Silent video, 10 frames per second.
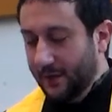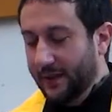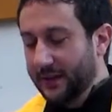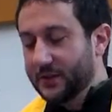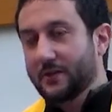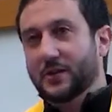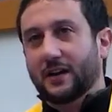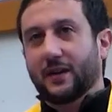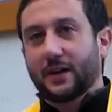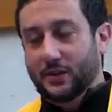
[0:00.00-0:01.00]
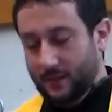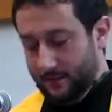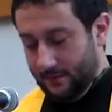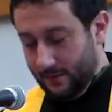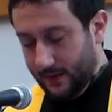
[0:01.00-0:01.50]
with each new
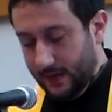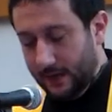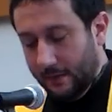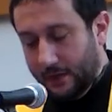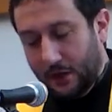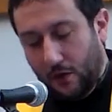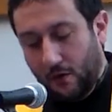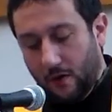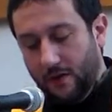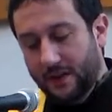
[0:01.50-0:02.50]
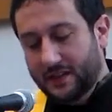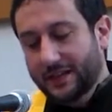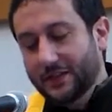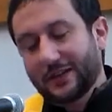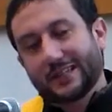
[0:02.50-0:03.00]
generation, but the core of the
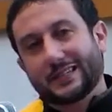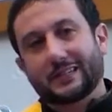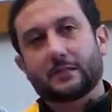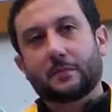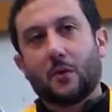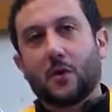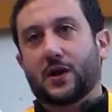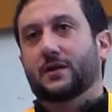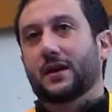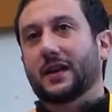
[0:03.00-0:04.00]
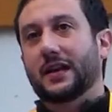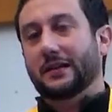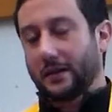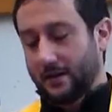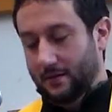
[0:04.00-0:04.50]
teaching is still important and
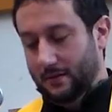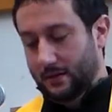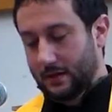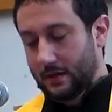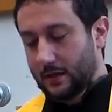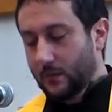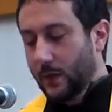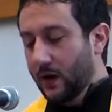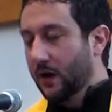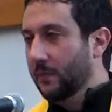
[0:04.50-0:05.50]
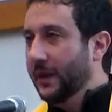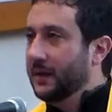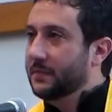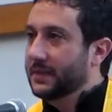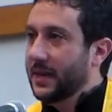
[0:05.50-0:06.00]
healing. We all
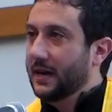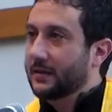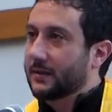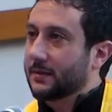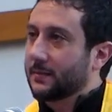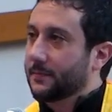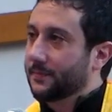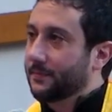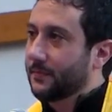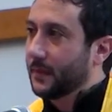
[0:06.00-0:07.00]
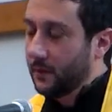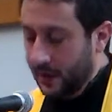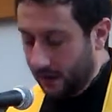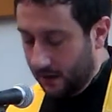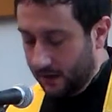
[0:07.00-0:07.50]
make mistakes.
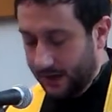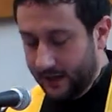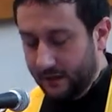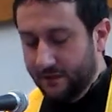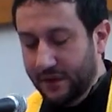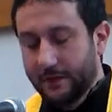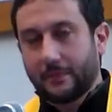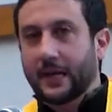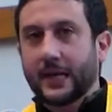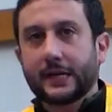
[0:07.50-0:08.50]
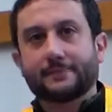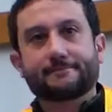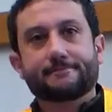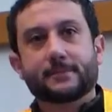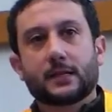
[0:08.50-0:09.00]
We all get our feet muddy,
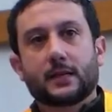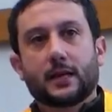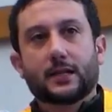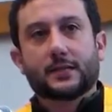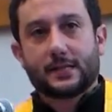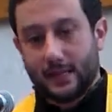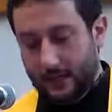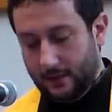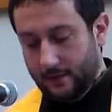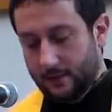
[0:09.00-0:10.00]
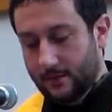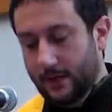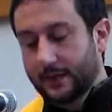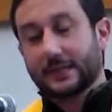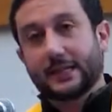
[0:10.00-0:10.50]
and still,